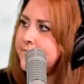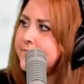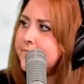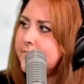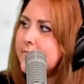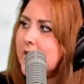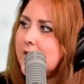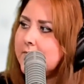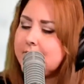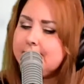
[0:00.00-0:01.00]

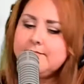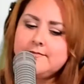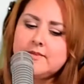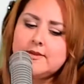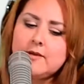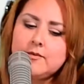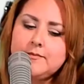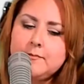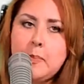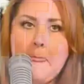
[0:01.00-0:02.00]
Absolutely amazing. And also, if you're